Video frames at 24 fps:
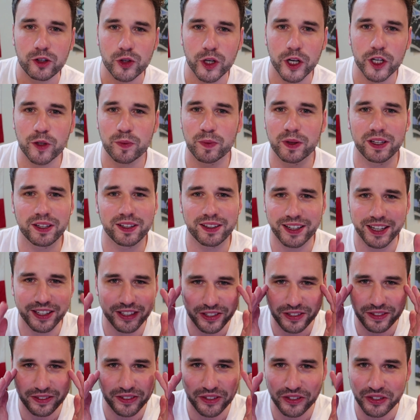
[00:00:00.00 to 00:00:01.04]
Trust me,
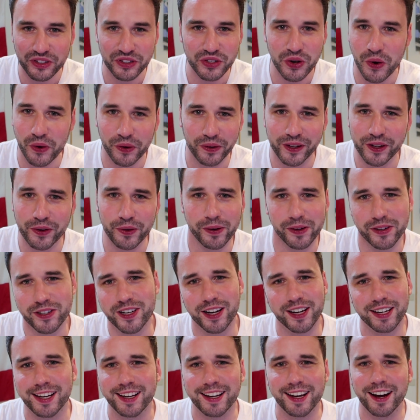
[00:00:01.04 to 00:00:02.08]
it's totally worth
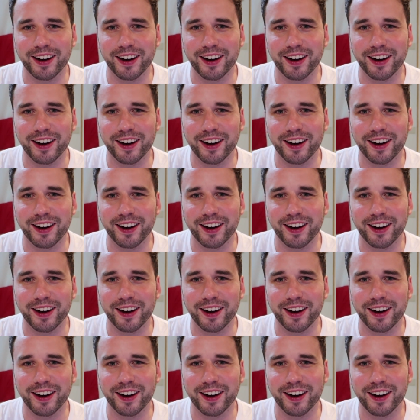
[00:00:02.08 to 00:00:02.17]
checking